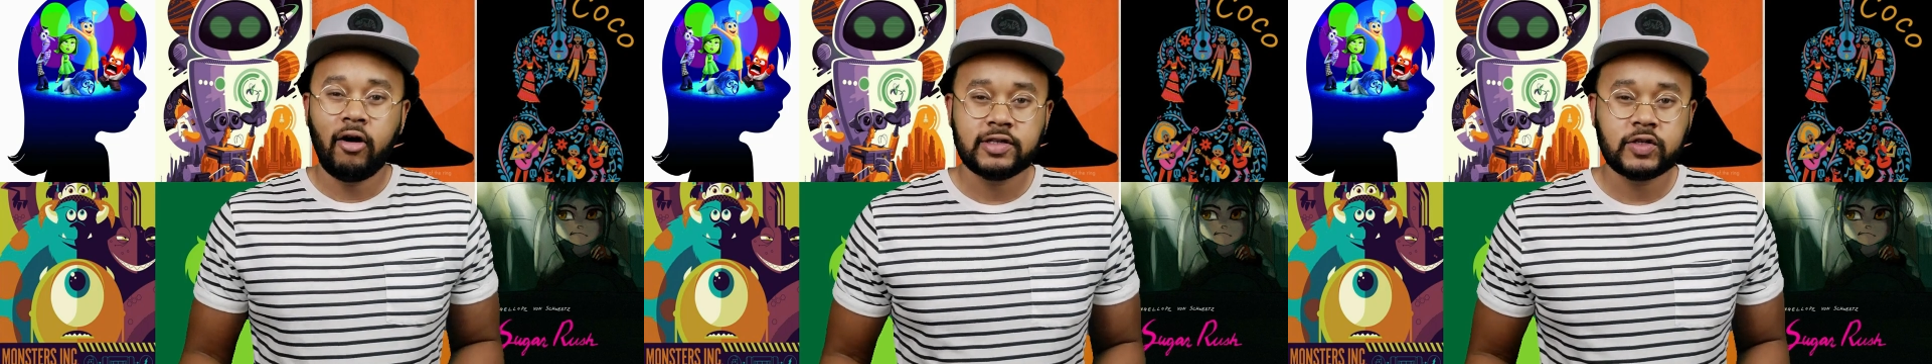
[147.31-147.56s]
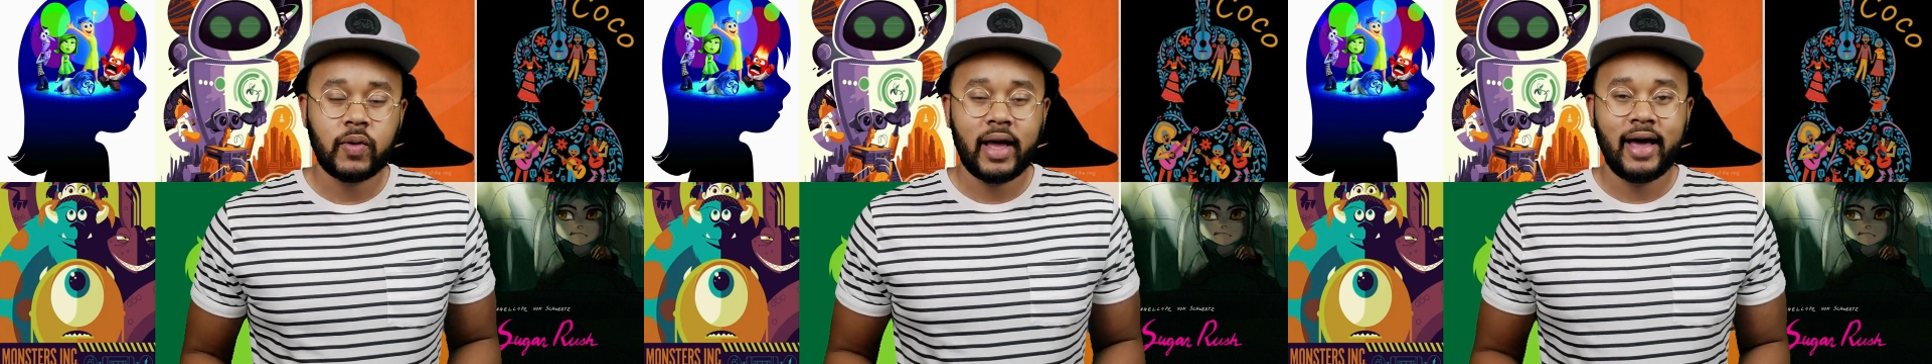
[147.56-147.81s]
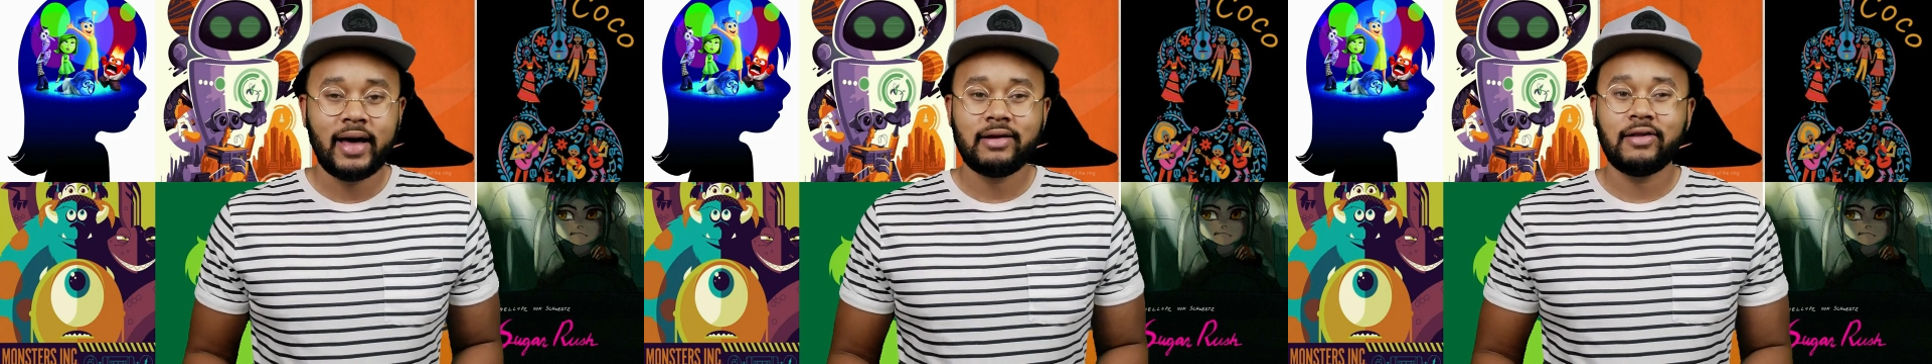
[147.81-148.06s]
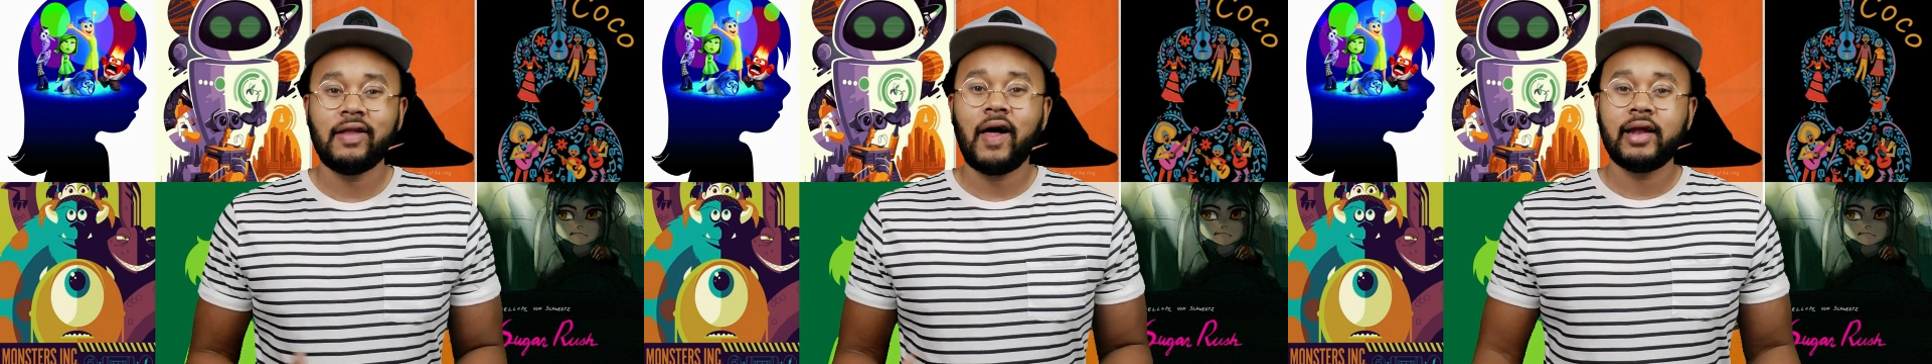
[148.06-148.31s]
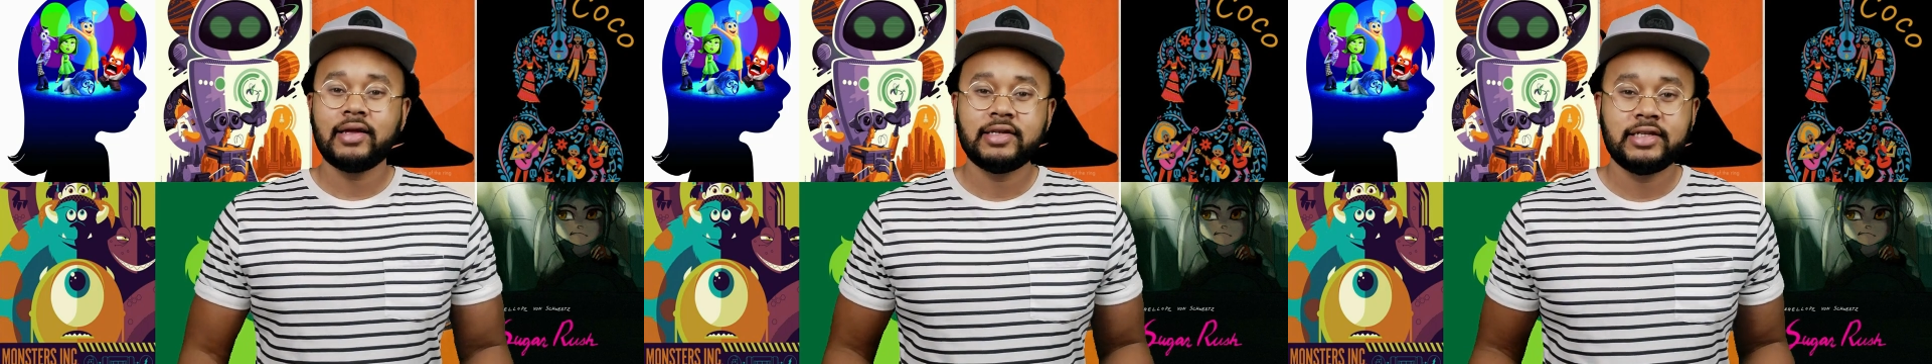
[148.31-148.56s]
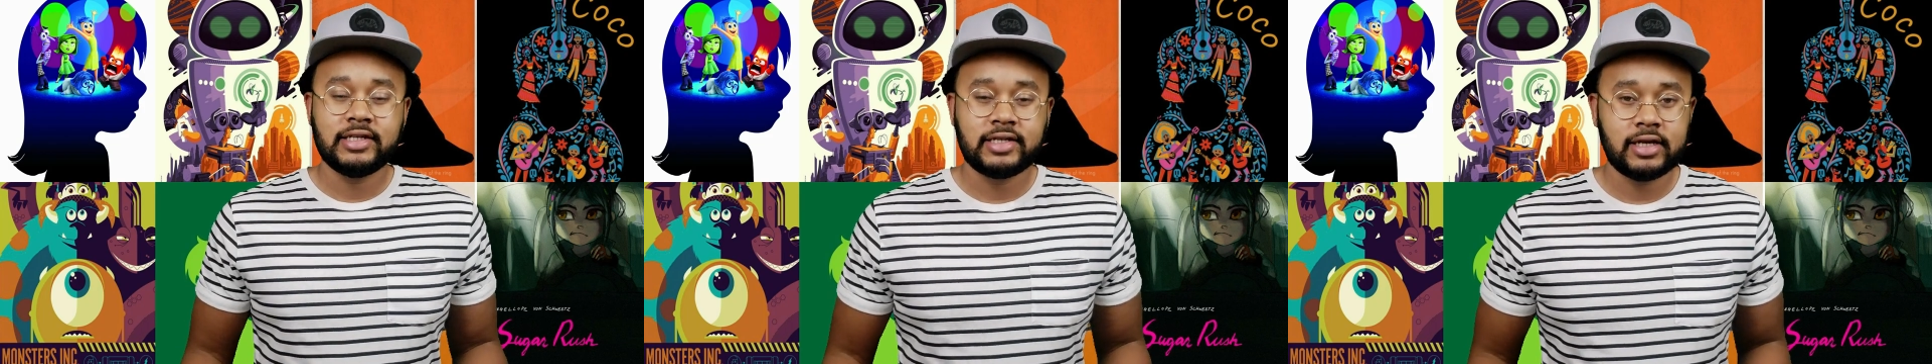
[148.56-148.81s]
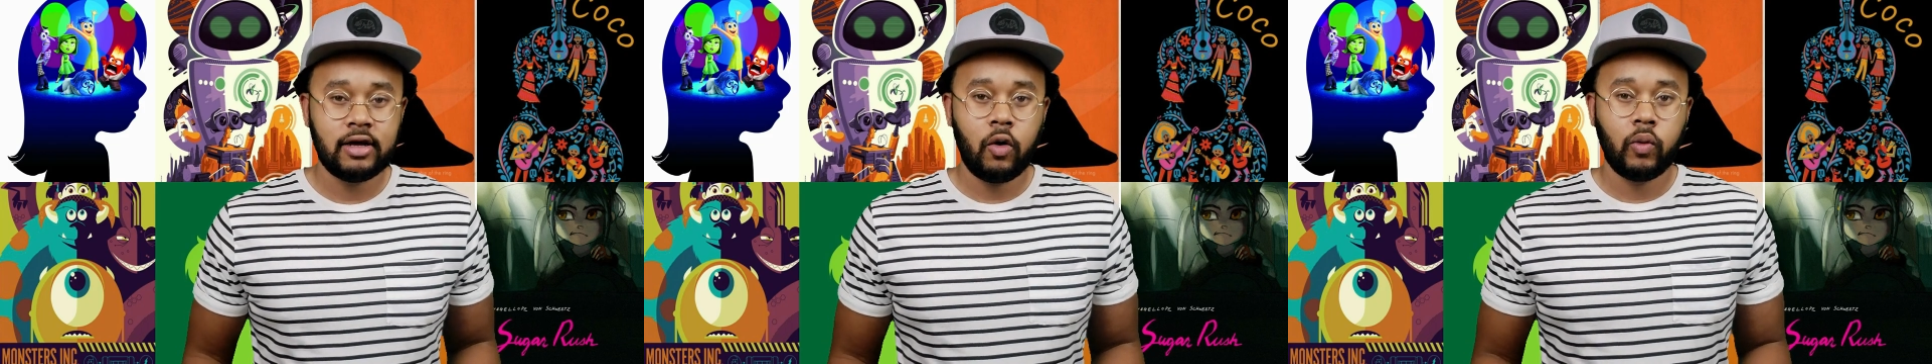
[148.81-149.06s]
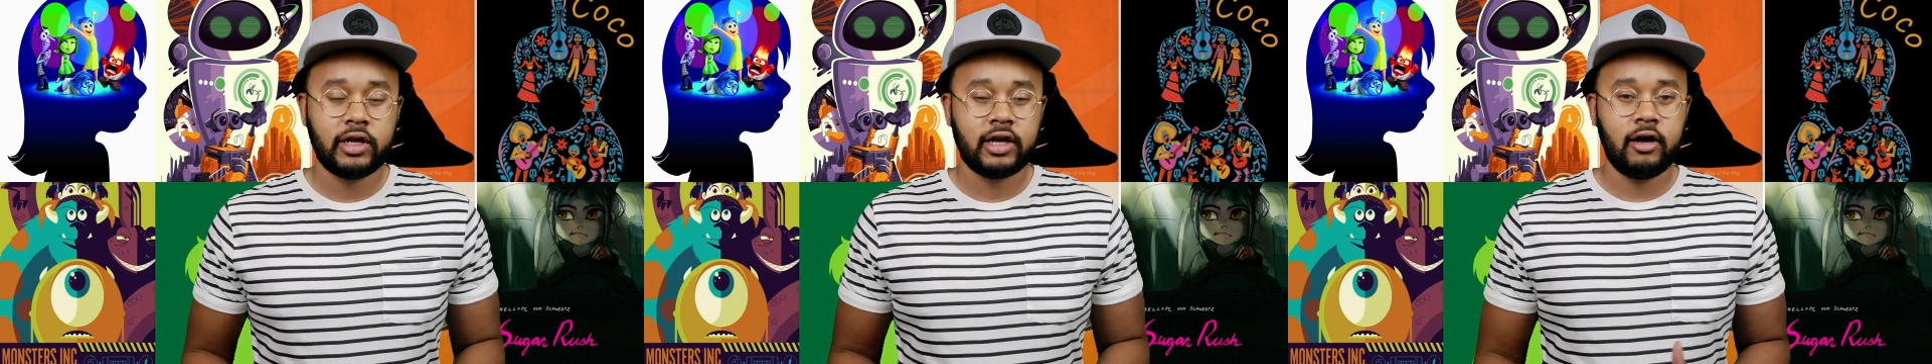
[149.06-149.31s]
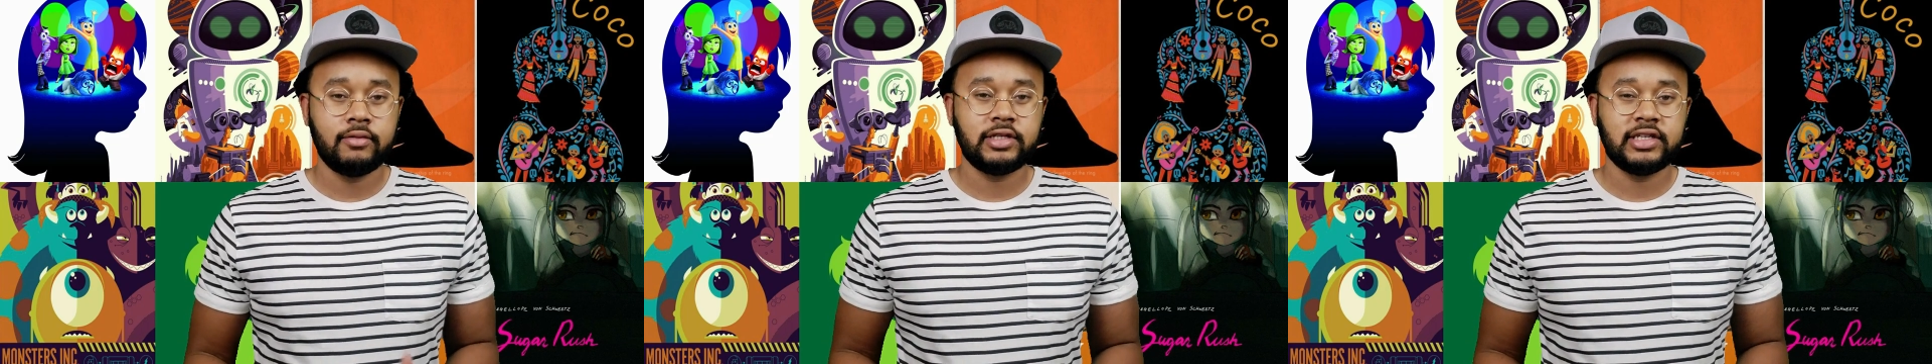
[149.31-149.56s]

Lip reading: also add a lot of detail when it comes